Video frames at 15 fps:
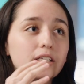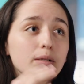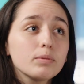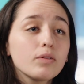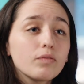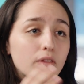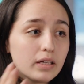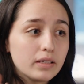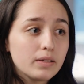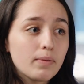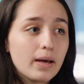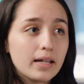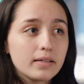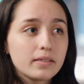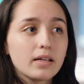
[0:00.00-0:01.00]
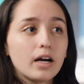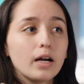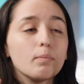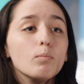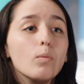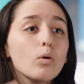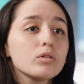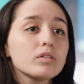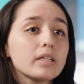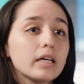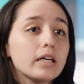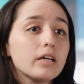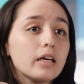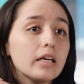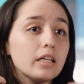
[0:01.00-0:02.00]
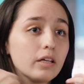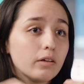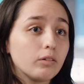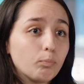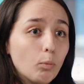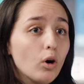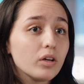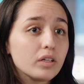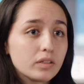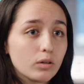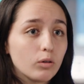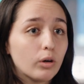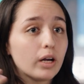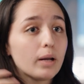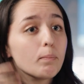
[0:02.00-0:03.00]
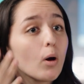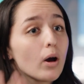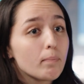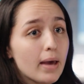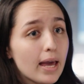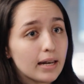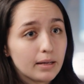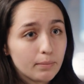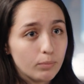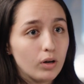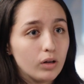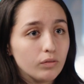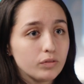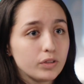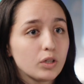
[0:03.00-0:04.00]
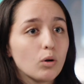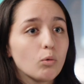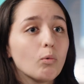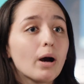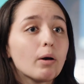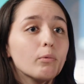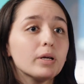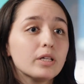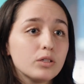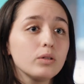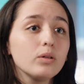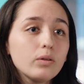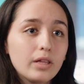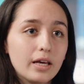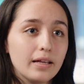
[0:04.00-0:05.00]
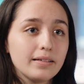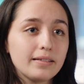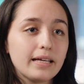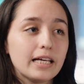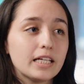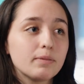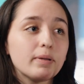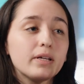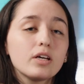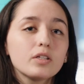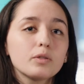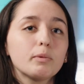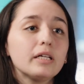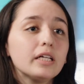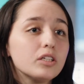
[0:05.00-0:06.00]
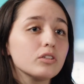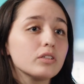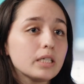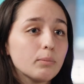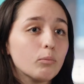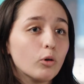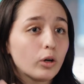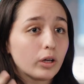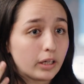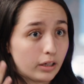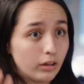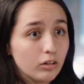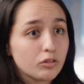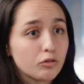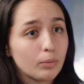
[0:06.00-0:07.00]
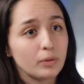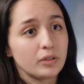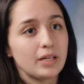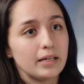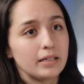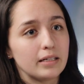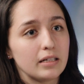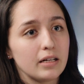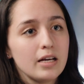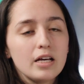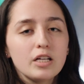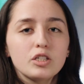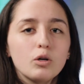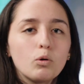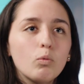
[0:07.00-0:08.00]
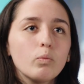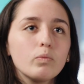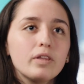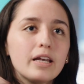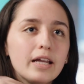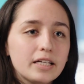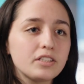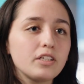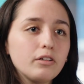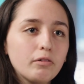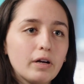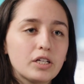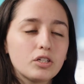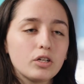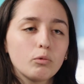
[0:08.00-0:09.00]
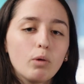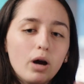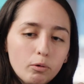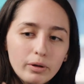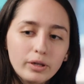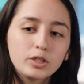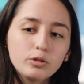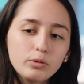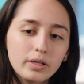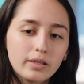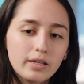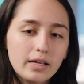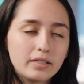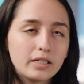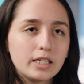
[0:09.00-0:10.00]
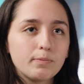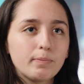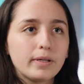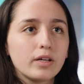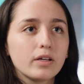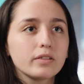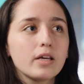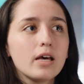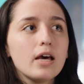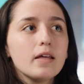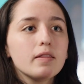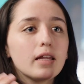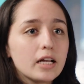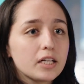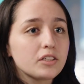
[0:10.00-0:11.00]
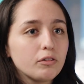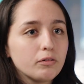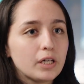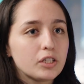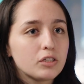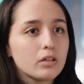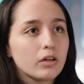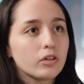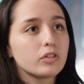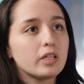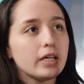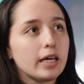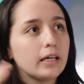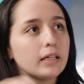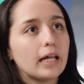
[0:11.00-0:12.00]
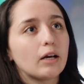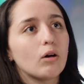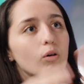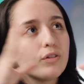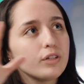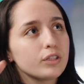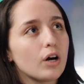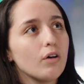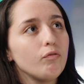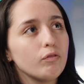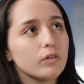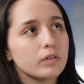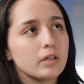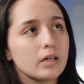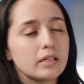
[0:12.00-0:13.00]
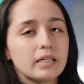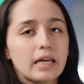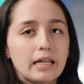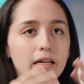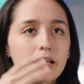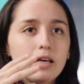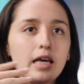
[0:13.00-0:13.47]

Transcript: terms of these events are mostly boys or men involved. So why we do this is because we need to see more girls represented. So the next generation, why we're doing this is because the next generation are seeing like all these conferences and